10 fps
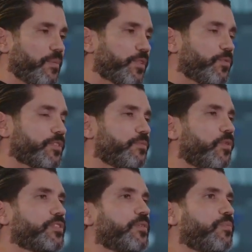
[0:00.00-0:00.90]
But what's
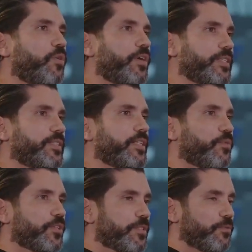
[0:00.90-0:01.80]
most important and
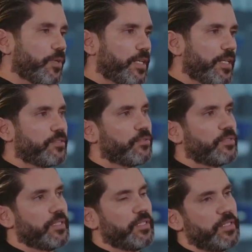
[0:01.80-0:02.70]
what led to
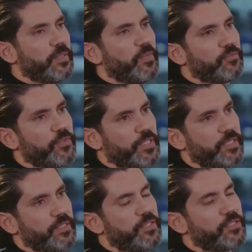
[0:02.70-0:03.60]
the rebound we've
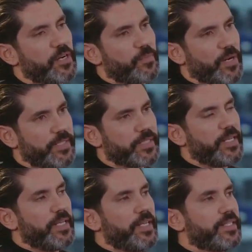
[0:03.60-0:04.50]
seen in the share price
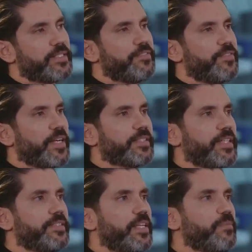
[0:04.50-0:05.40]
is the fact
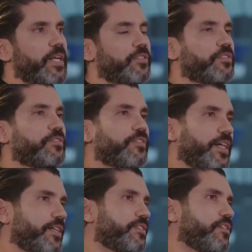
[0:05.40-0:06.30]
that they managed to
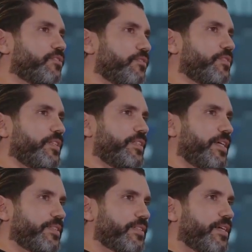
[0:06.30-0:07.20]
refinance a lot of their
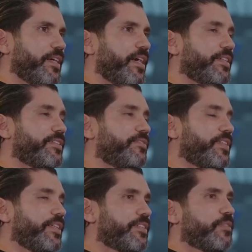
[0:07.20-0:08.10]
debt. And if
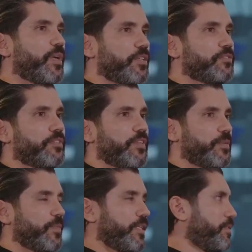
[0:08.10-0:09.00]
they didn't manage to
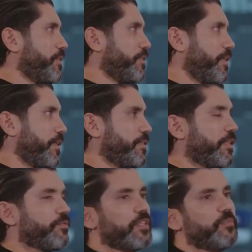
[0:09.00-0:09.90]
refinance this debt,
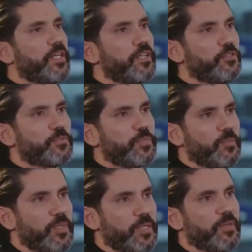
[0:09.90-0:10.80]
that would have been a huge
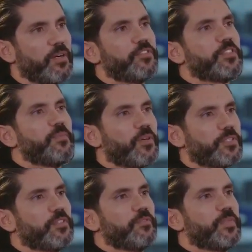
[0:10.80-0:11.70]
problem, obviously,
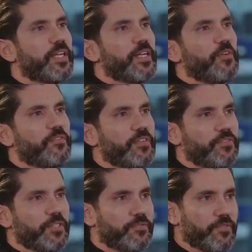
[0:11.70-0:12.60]
because it would have been game over
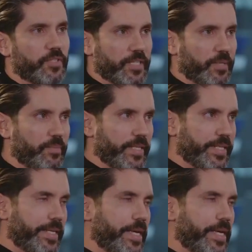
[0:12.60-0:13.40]
for the company.